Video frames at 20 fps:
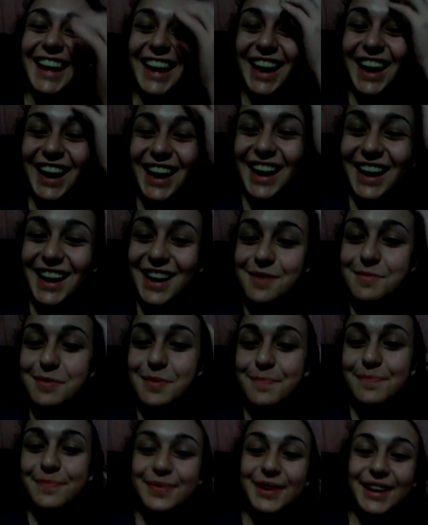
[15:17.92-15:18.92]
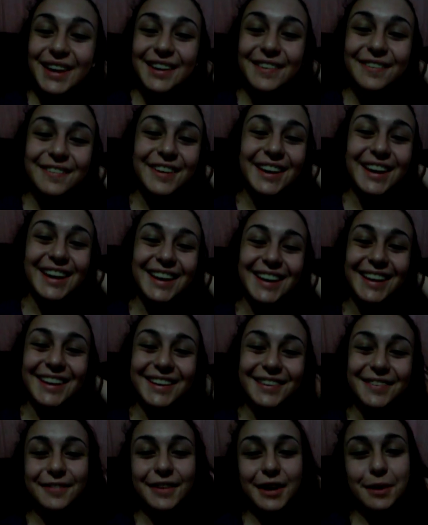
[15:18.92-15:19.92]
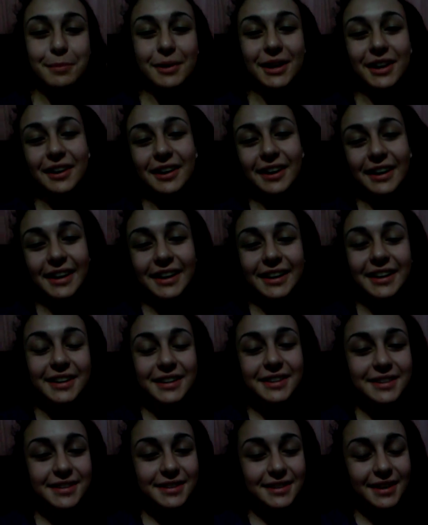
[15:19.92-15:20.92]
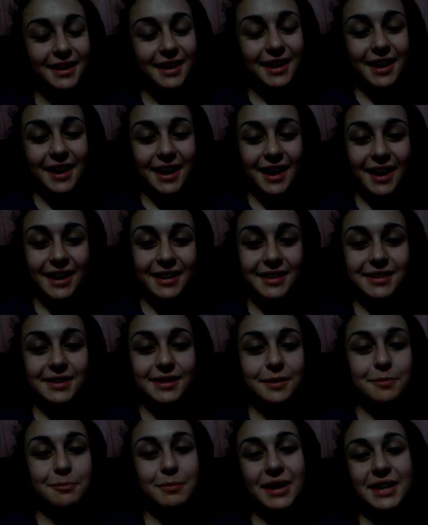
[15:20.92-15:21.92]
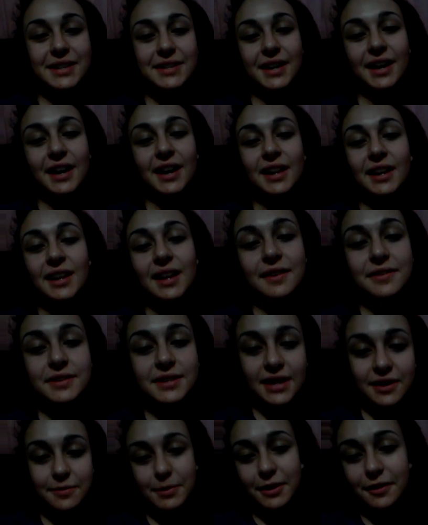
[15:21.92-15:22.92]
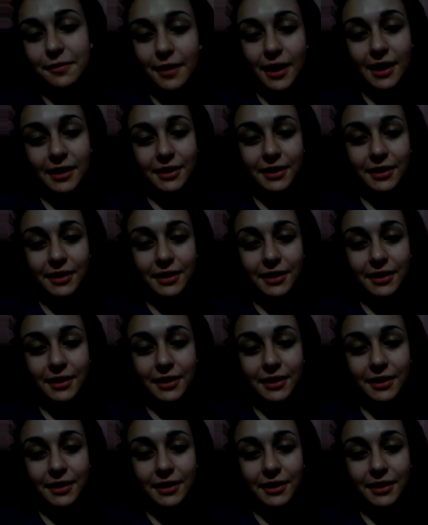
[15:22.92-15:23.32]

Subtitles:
I am a big fan of Family Guy. It's amazing. I love Seth MacFarlane.